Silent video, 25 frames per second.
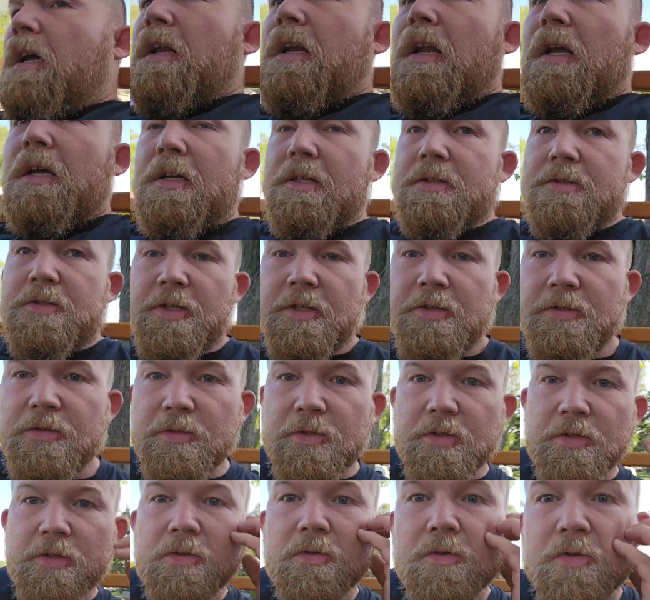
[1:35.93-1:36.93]
and I
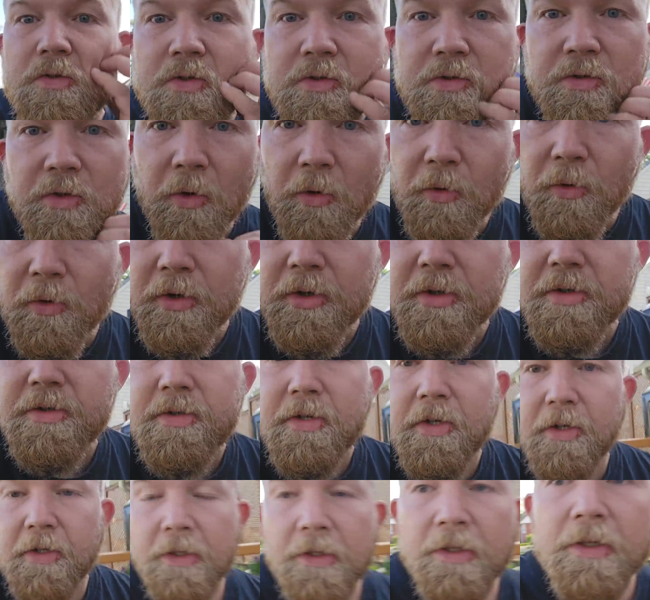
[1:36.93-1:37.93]
continue to use
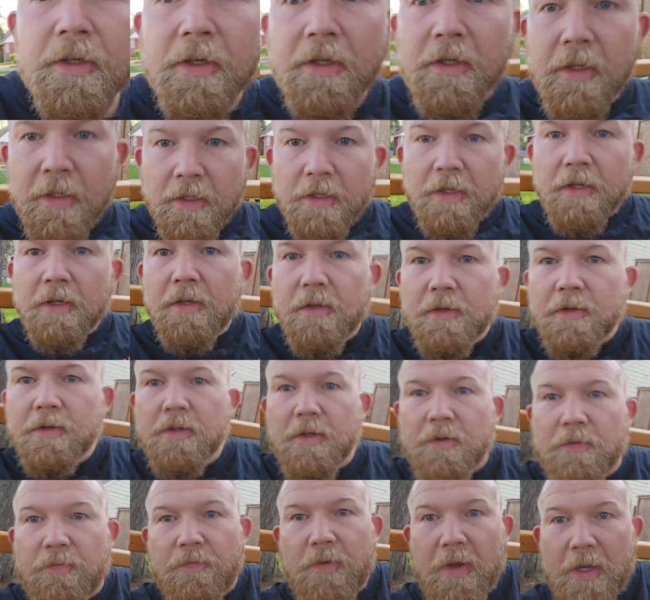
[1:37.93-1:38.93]
stories
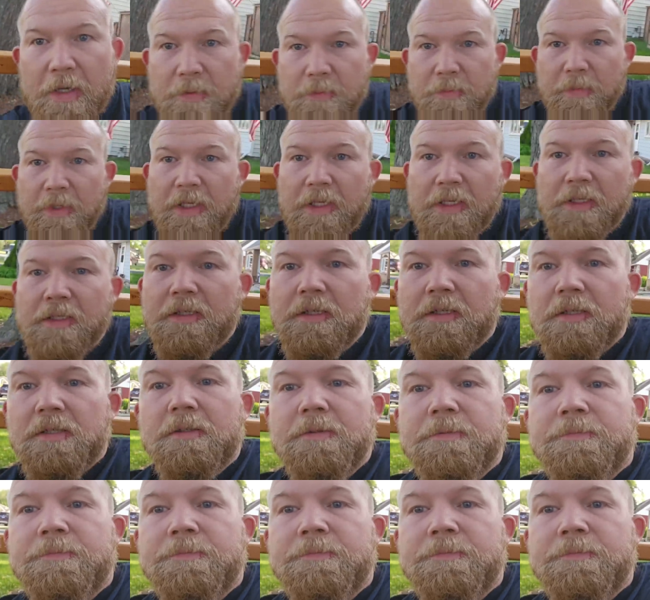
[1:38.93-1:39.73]
that affect me,